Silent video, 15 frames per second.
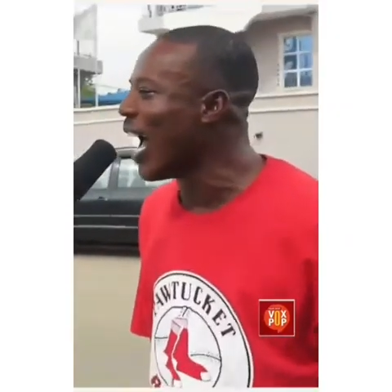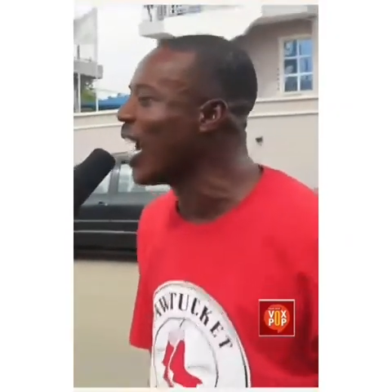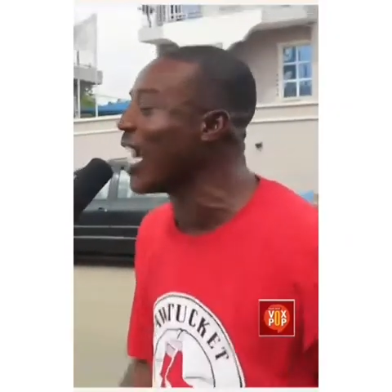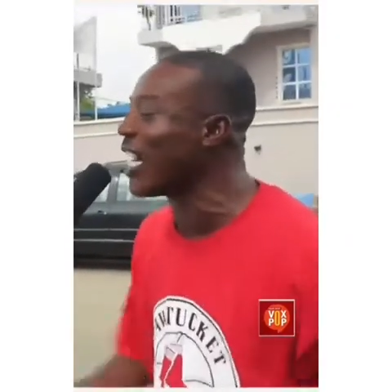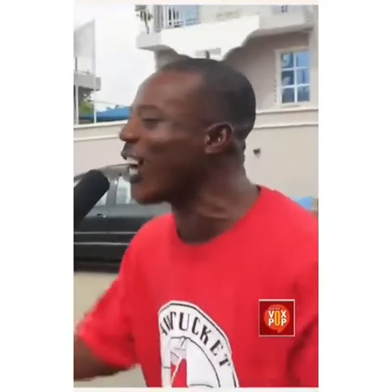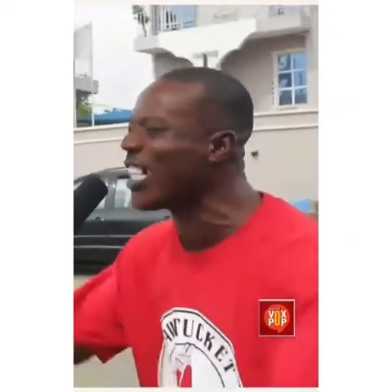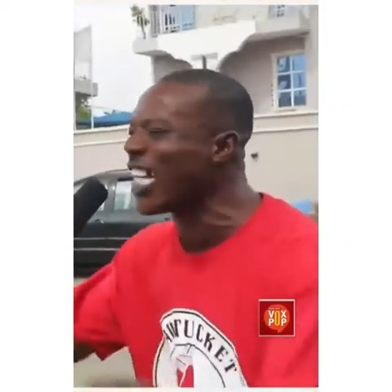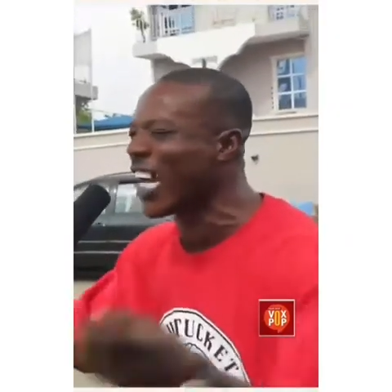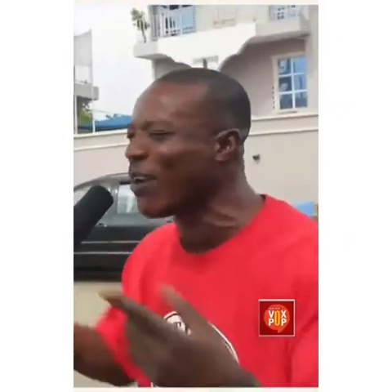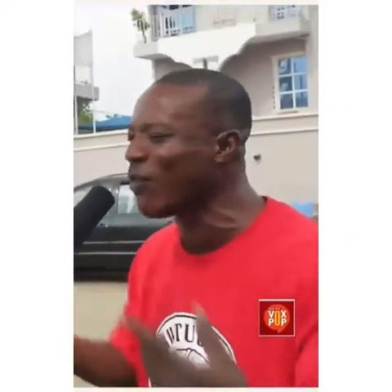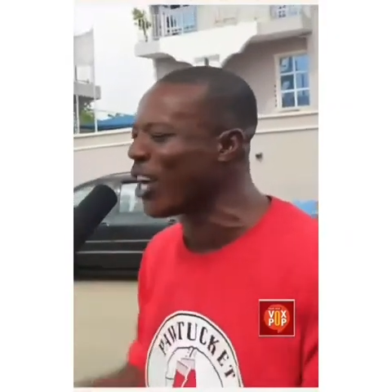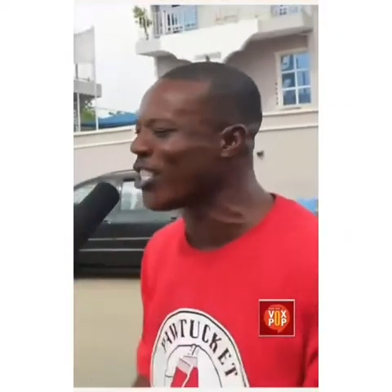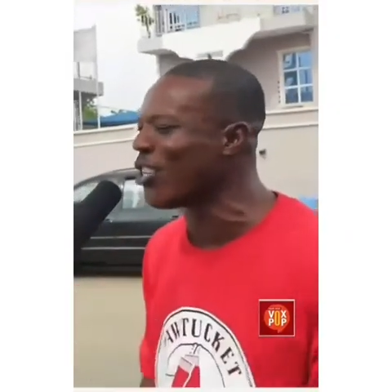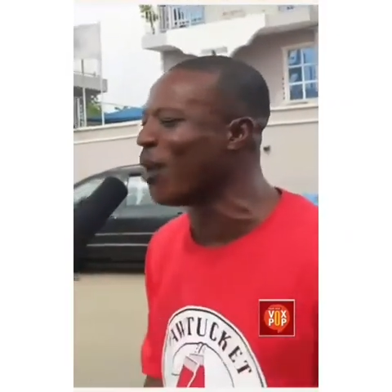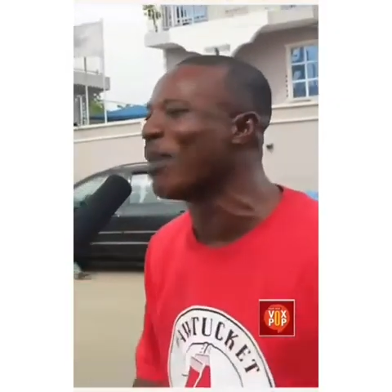They just give
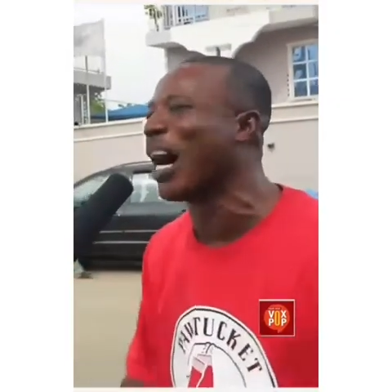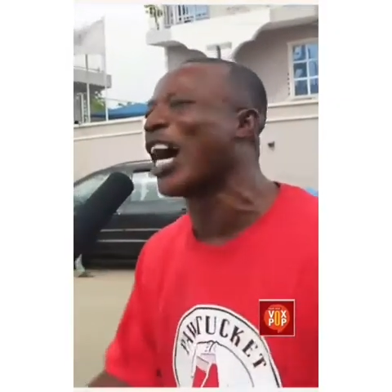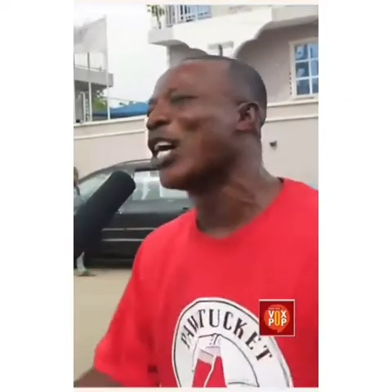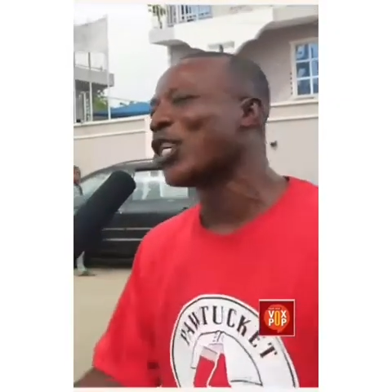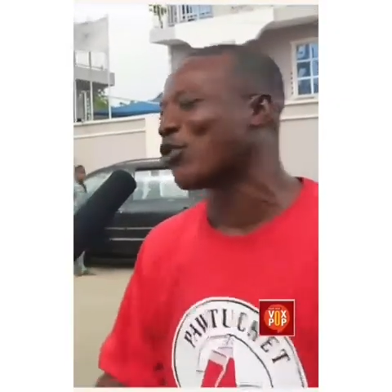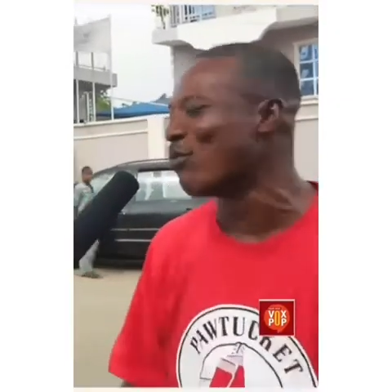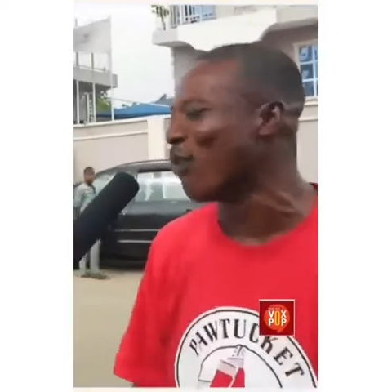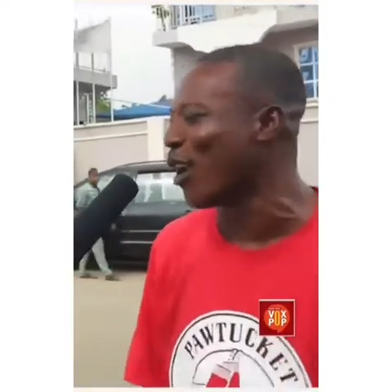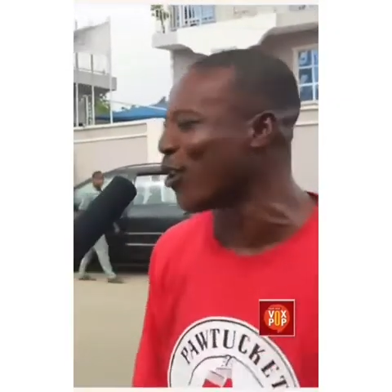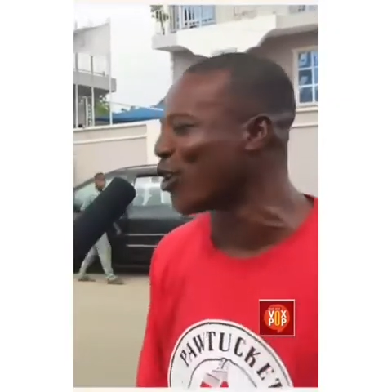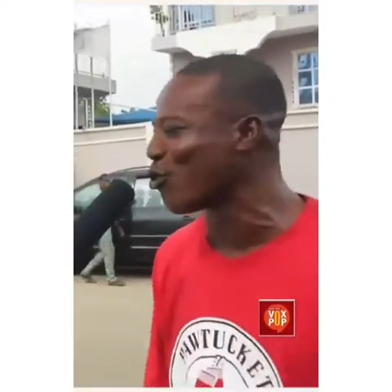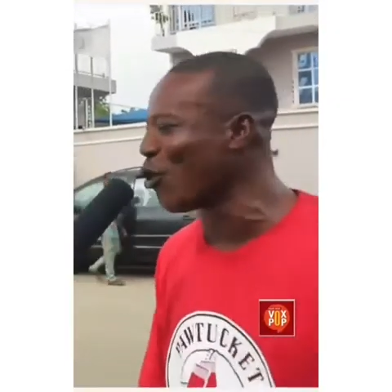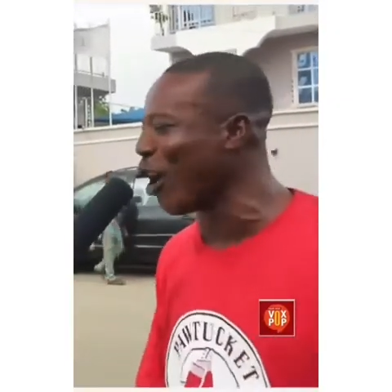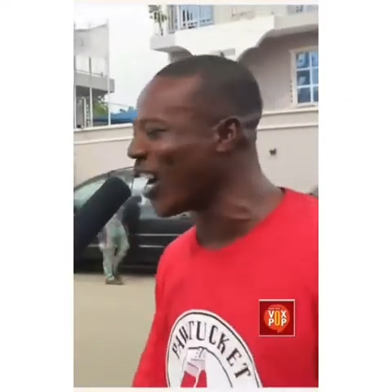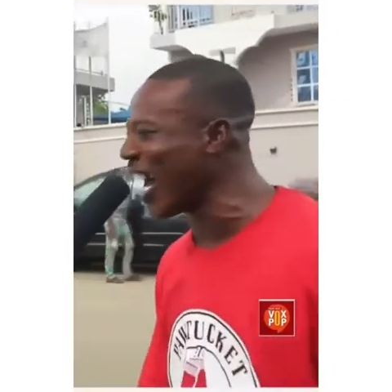us number tomorrow,
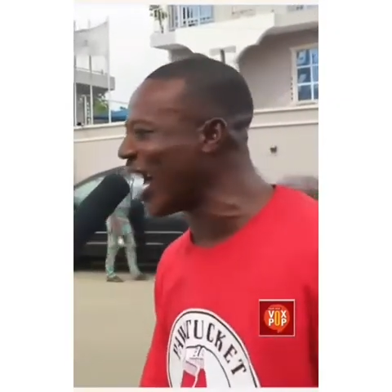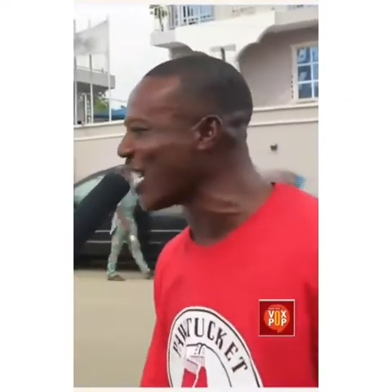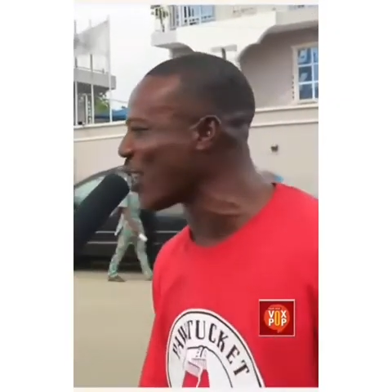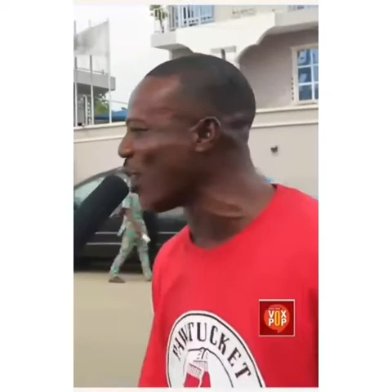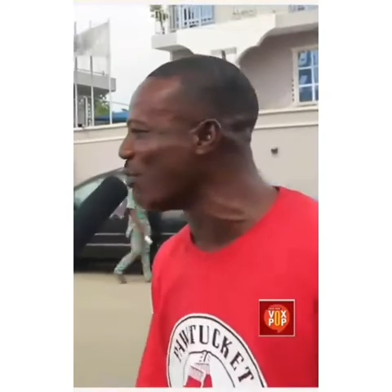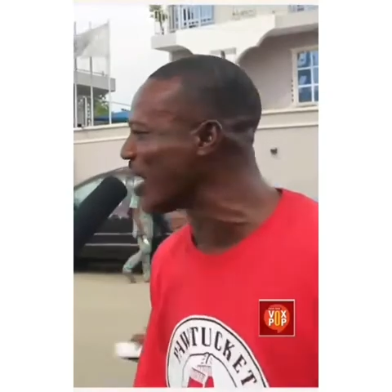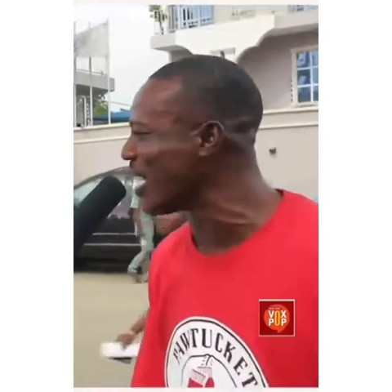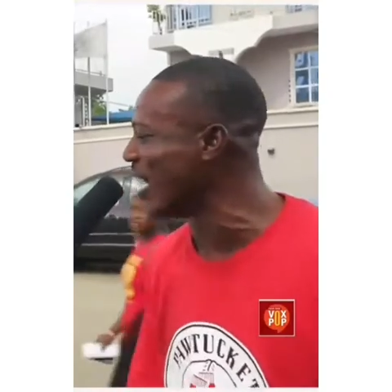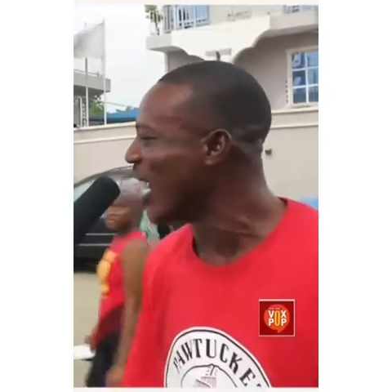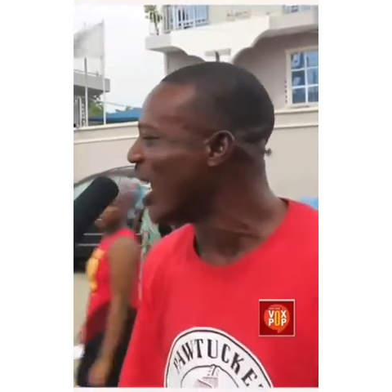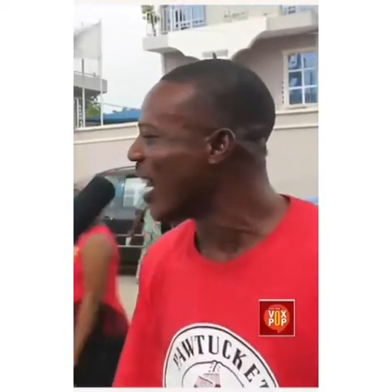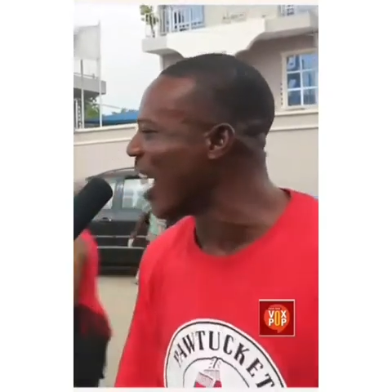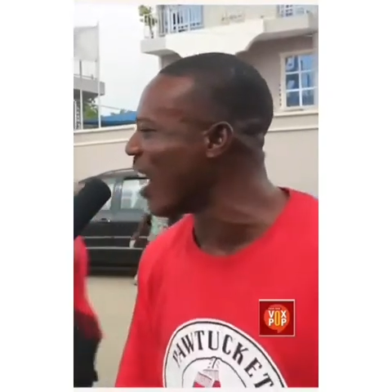200 and something.